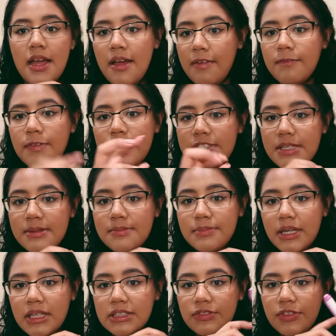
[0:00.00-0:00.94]
15
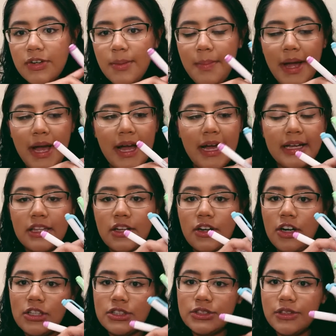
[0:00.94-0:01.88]
bucks for a pack. They're
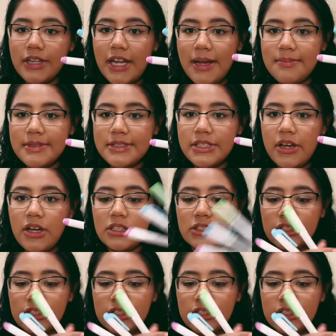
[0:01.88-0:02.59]
also on Amazon,